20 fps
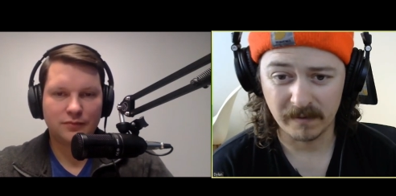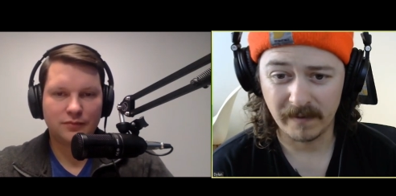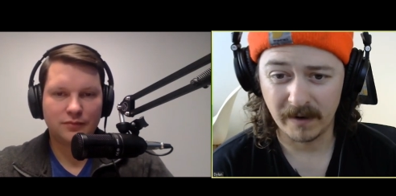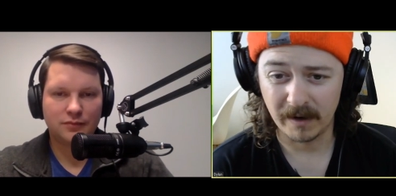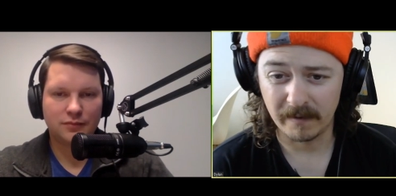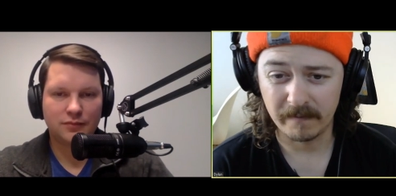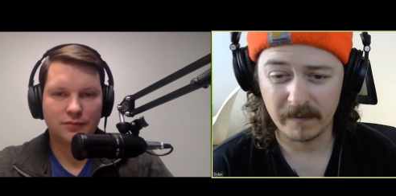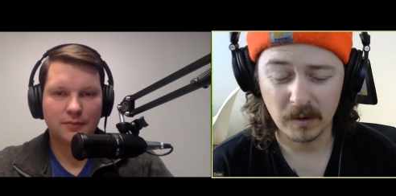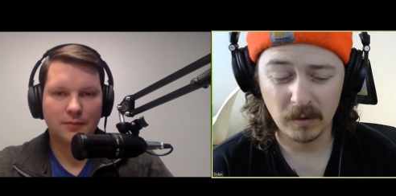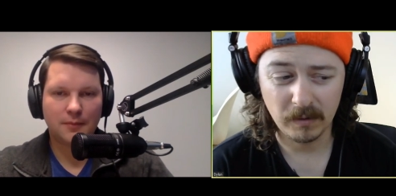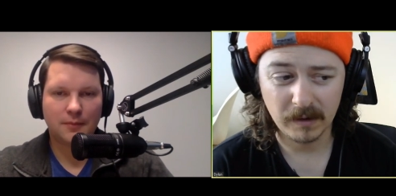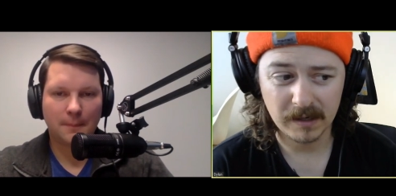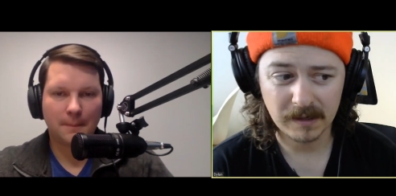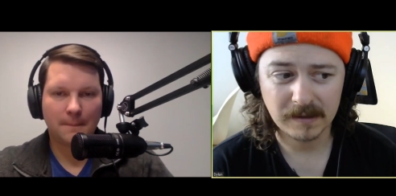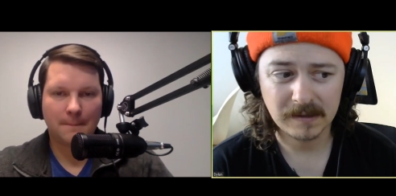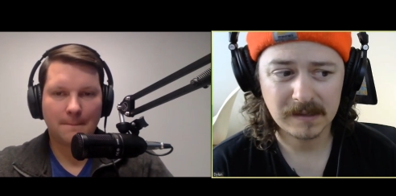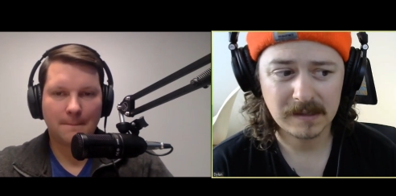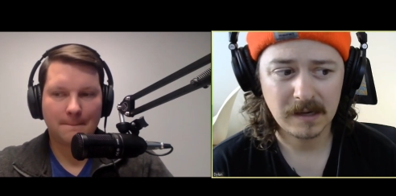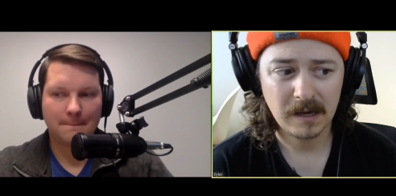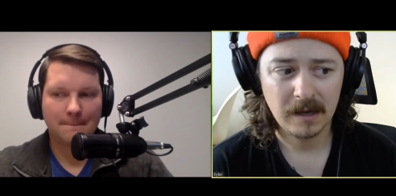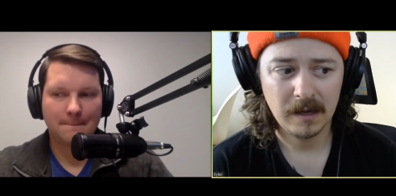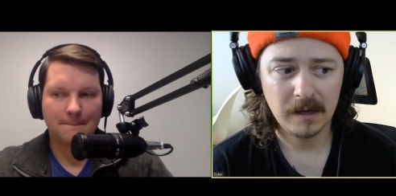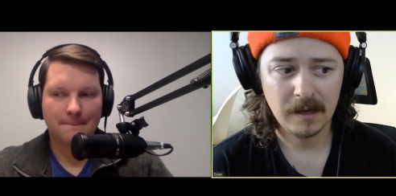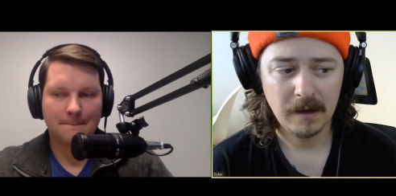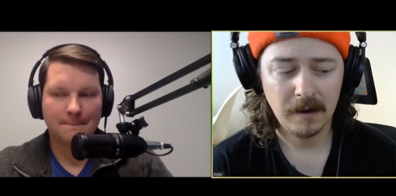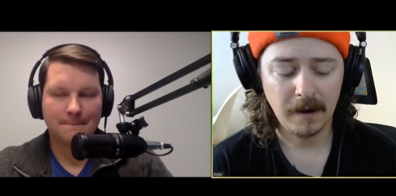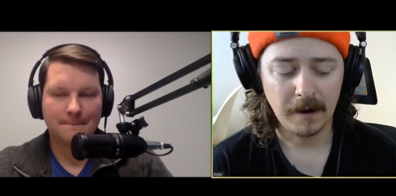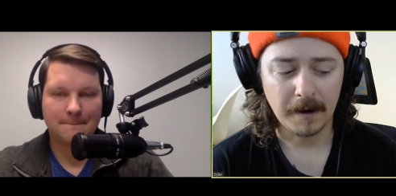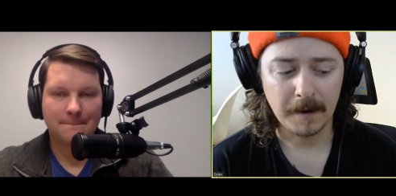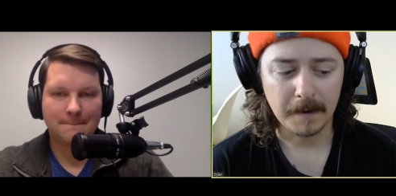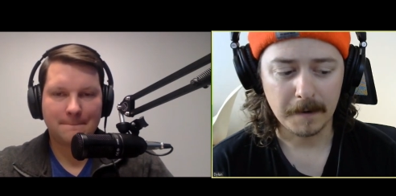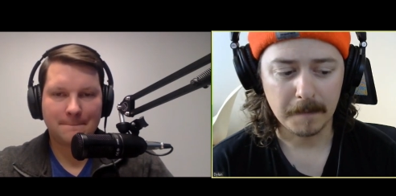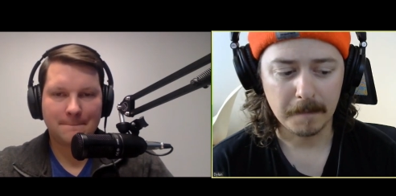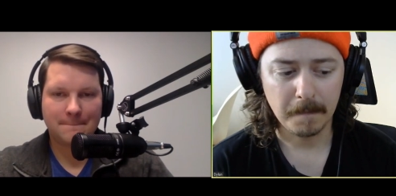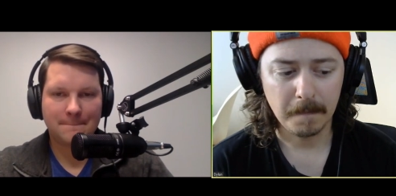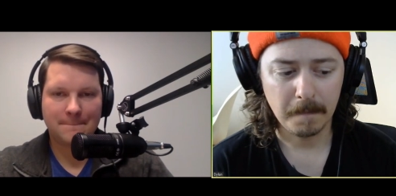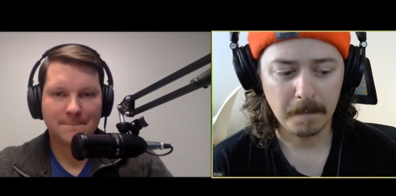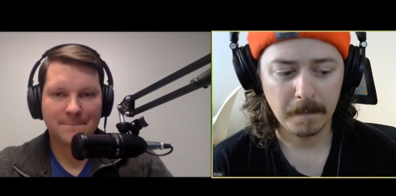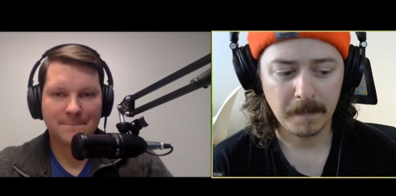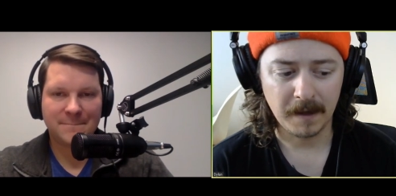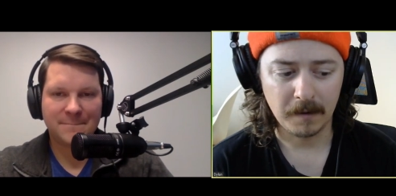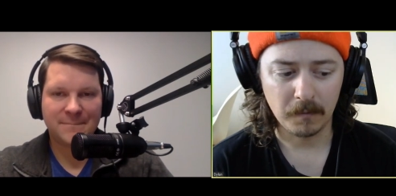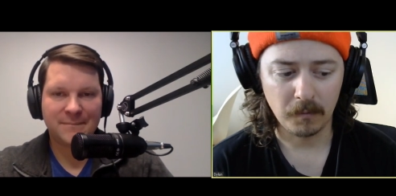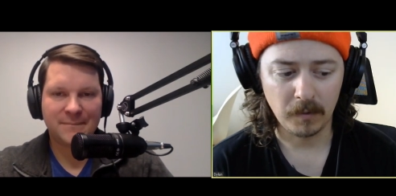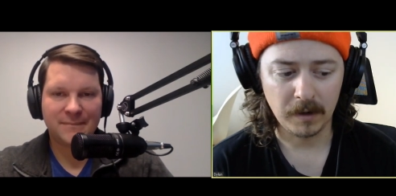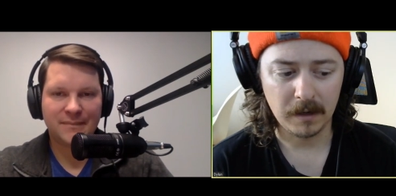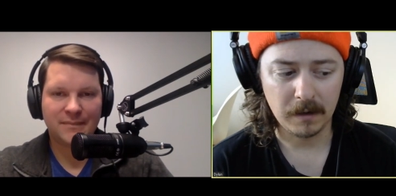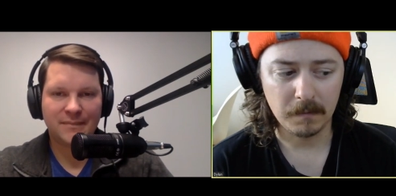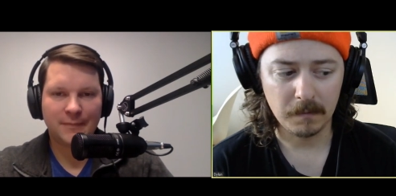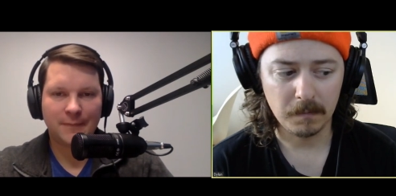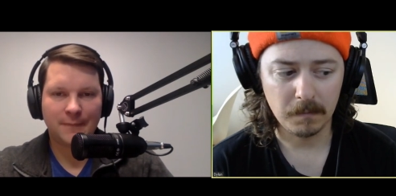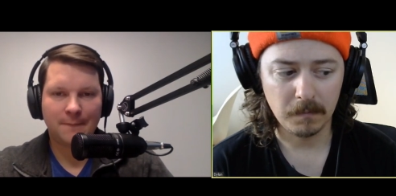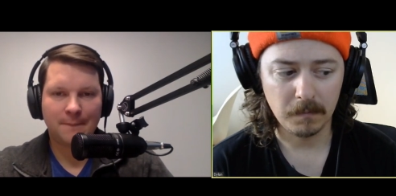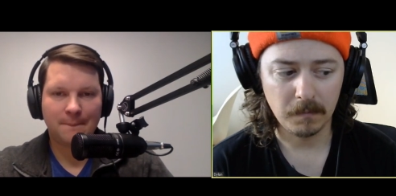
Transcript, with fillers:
Speaker 1: very few links um, that we